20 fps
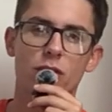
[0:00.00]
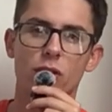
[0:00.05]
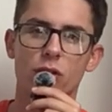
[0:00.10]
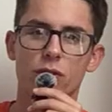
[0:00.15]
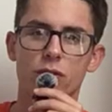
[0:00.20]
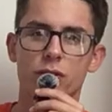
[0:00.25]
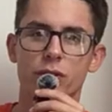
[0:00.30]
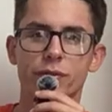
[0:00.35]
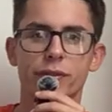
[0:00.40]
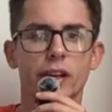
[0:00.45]

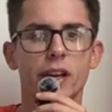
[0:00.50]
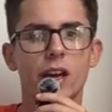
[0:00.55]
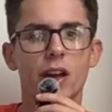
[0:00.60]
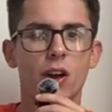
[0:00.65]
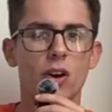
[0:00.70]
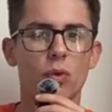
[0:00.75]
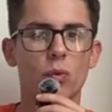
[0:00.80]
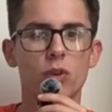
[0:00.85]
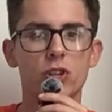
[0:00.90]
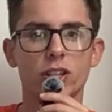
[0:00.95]
nerves of
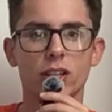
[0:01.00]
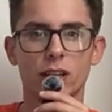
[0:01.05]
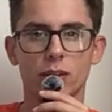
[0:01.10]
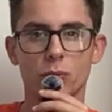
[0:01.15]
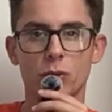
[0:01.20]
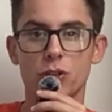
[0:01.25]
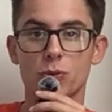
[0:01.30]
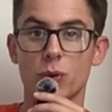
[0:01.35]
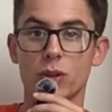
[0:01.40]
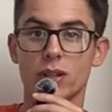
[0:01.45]
which
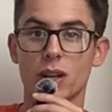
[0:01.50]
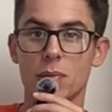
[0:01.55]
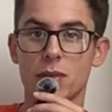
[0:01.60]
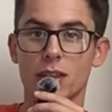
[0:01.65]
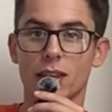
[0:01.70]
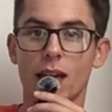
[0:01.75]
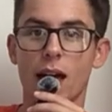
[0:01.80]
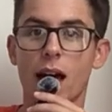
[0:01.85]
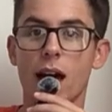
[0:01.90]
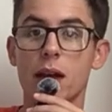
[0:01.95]
one's going to be
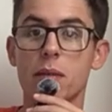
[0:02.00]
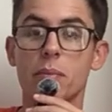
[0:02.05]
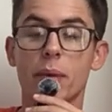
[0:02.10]
the guy.